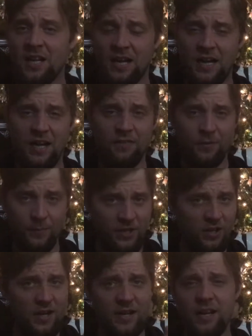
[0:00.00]
from
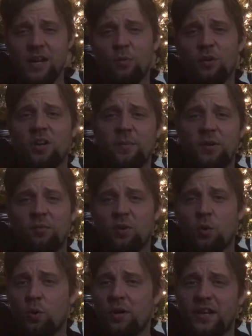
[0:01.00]
here on out, we're going to be
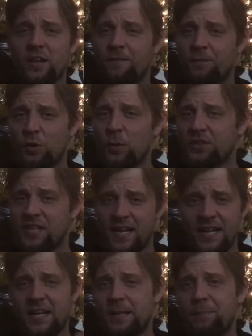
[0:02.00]
recording in a full
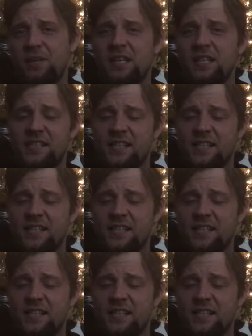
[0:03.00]
1080p,